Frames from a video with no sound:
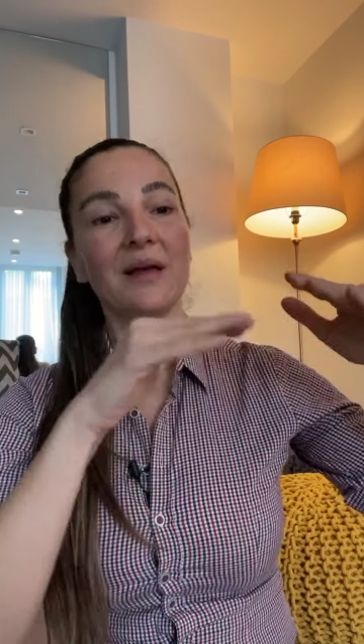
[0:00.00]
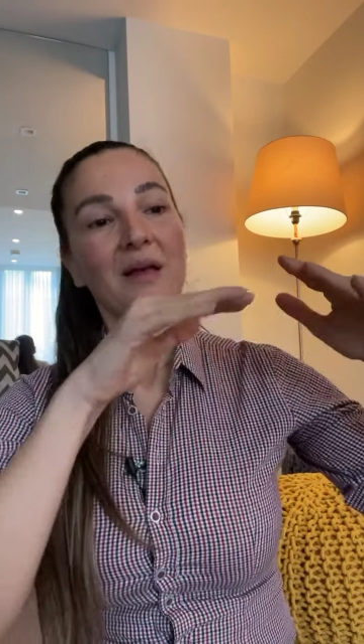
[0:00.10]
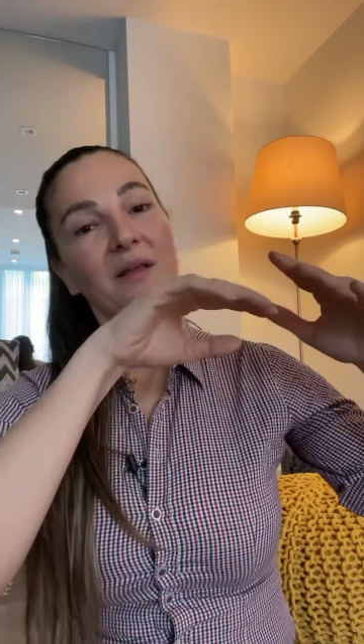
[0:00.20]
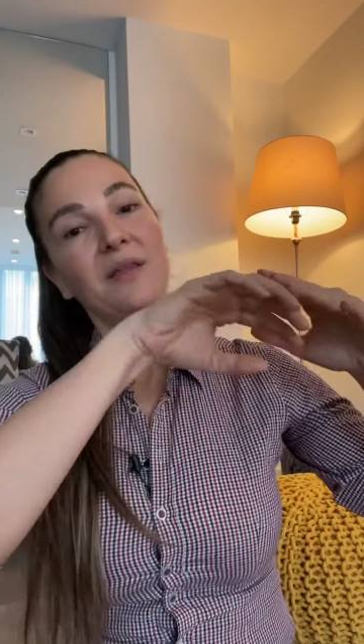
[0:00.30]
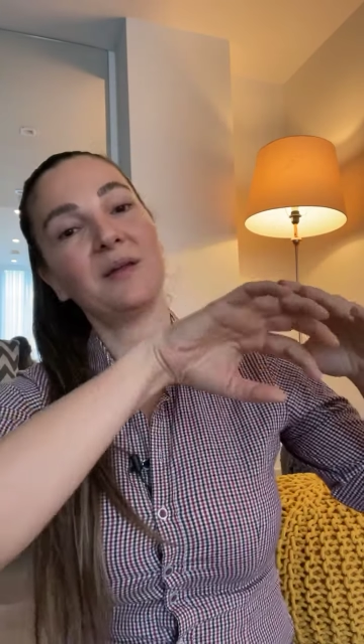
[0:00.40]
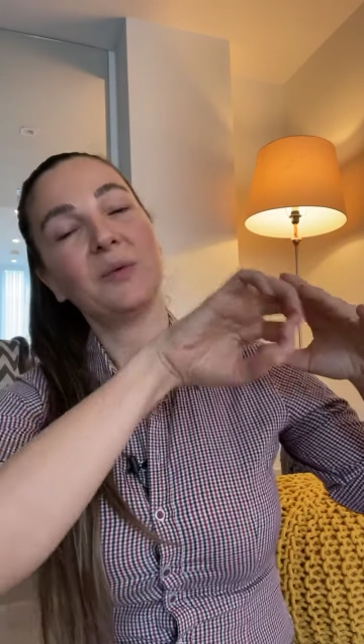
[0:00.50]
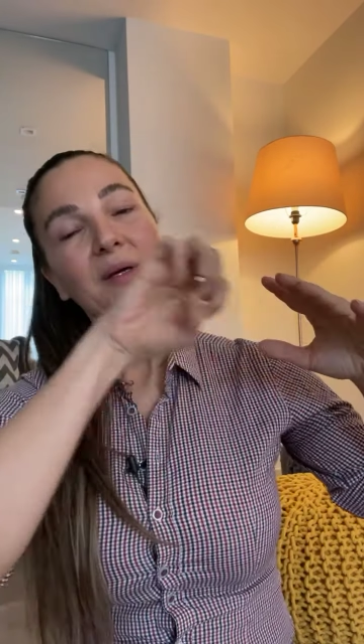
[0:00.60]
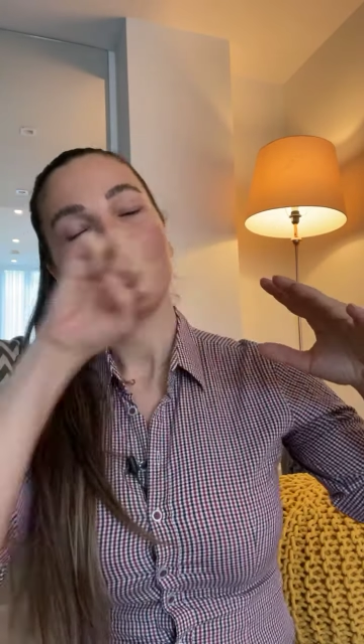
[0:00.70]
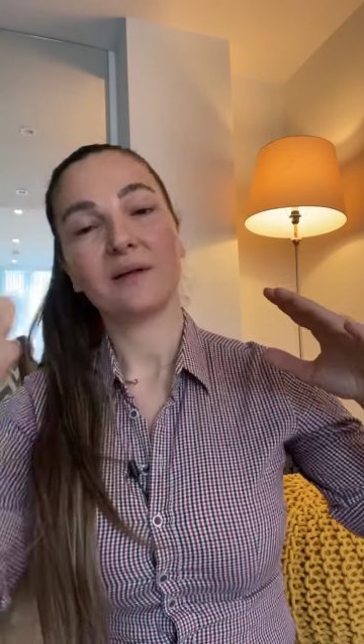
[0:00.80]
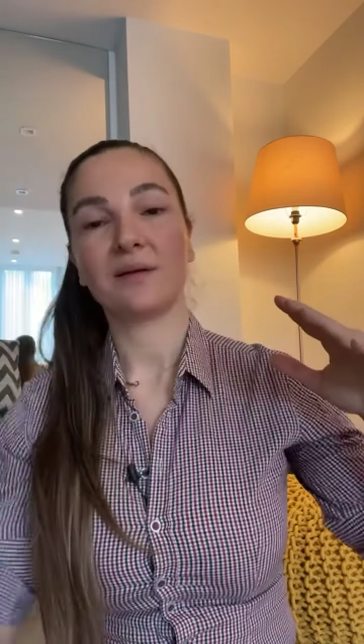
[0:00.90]
then we
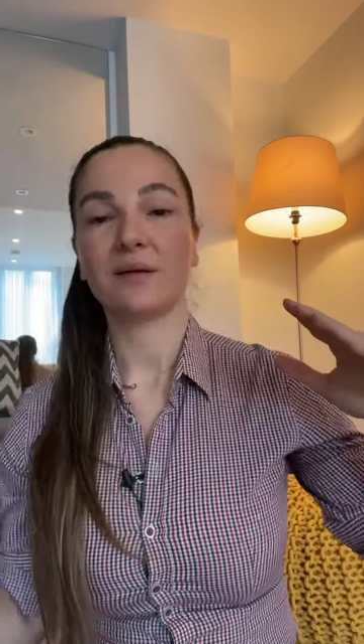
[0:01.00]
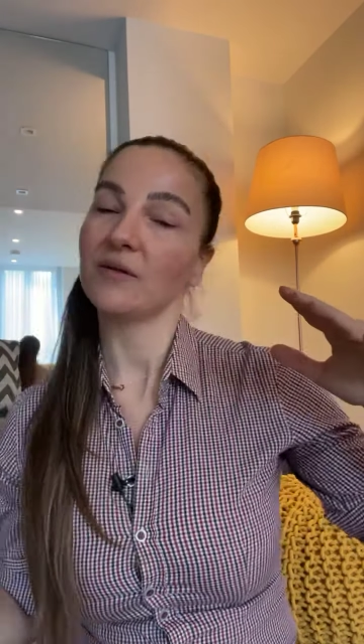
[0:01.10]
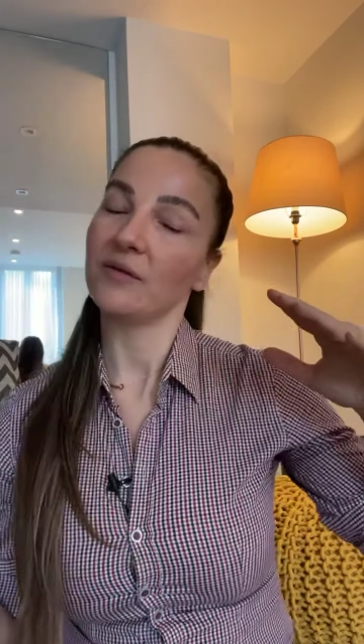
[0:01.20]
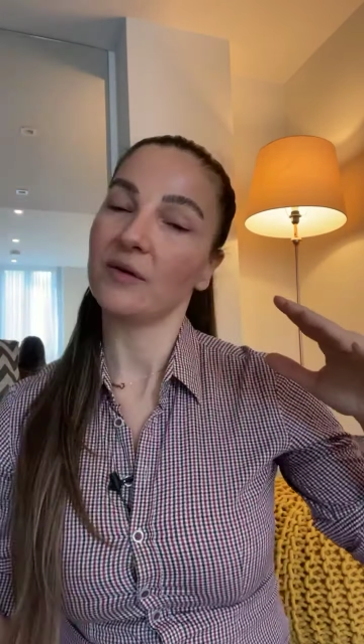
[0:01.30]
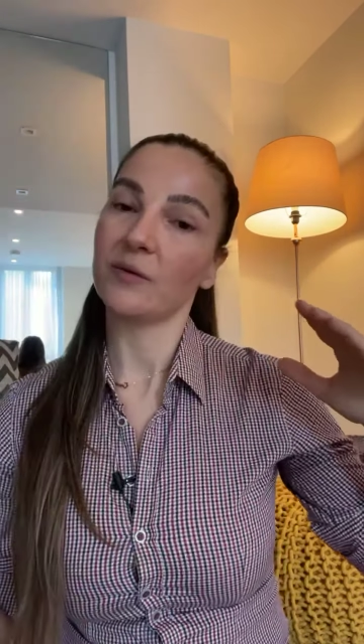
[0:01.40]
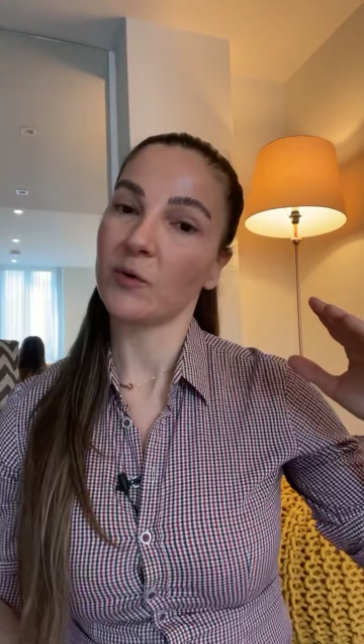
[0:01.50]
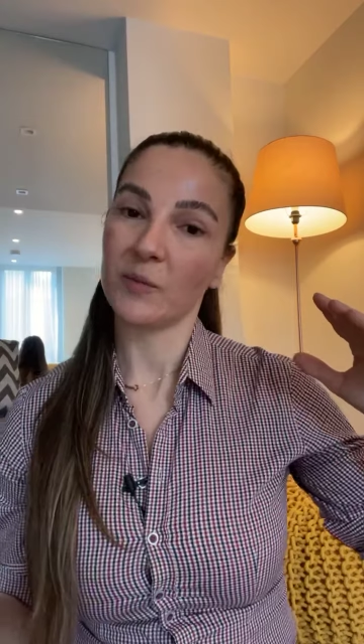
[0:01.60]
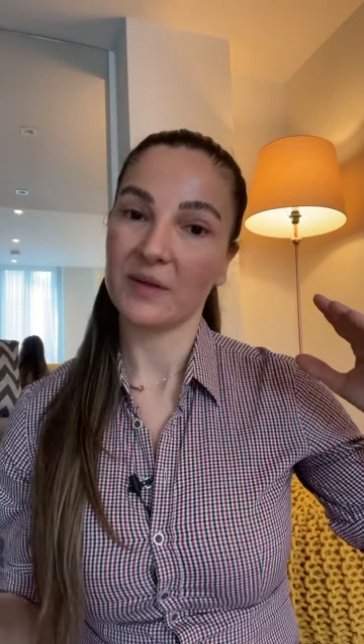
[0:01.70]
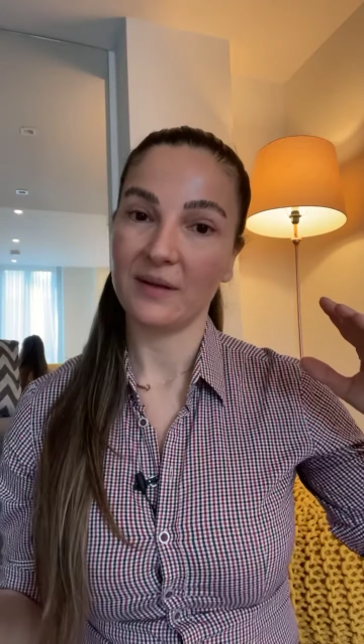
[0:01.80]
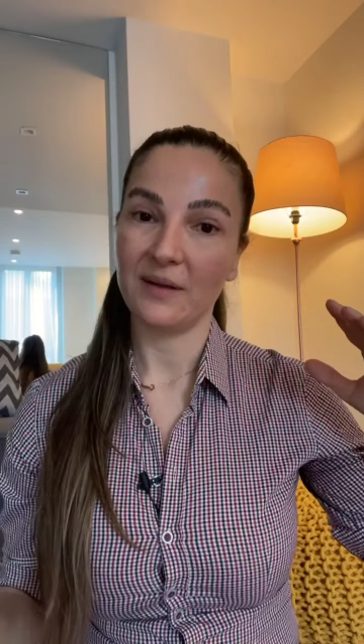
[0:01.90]
get rid of the
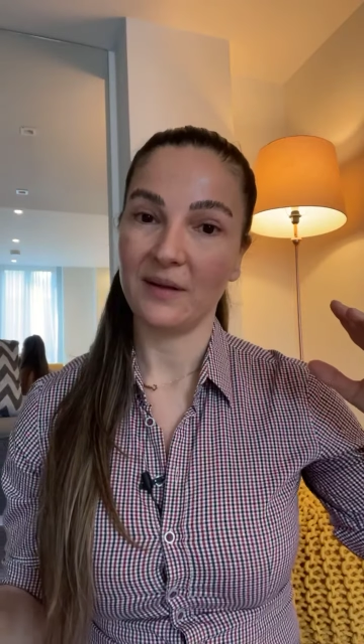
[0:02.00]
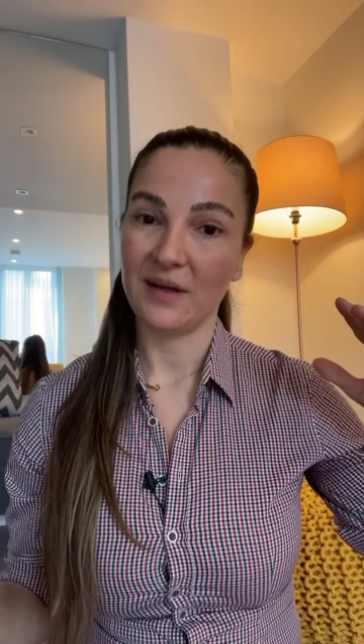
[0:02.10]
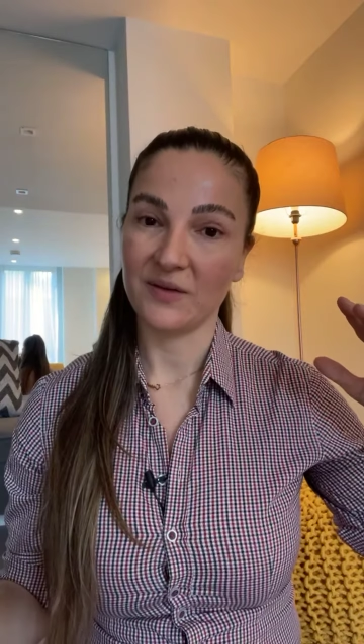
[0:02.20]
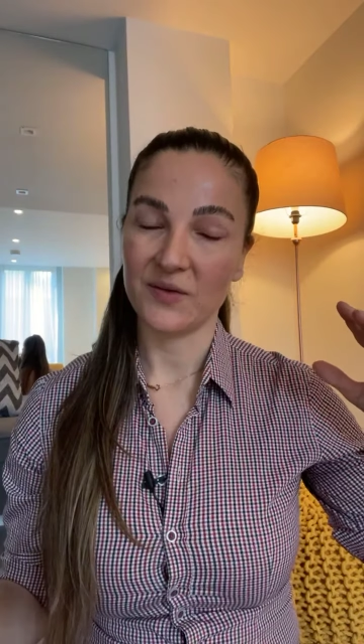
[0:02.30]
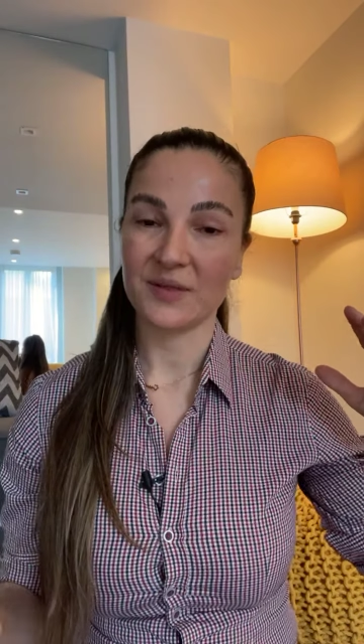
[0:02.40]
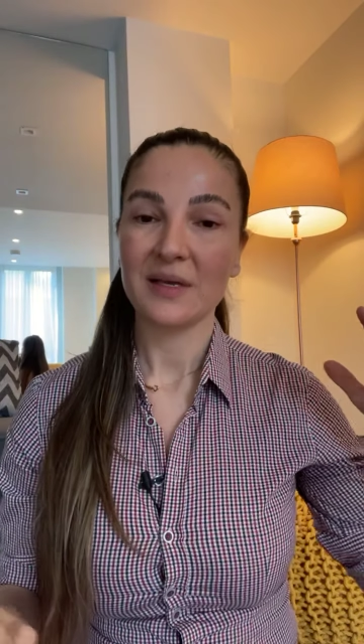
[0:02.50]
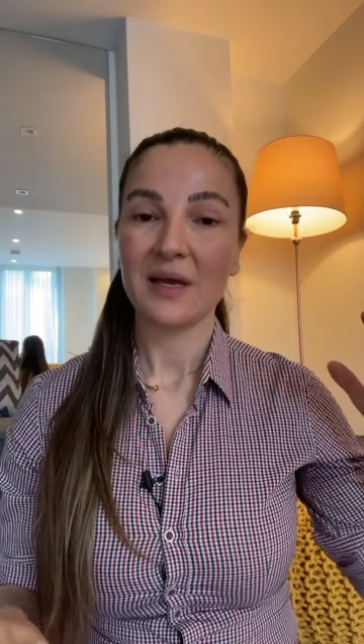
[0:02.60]
Roman letters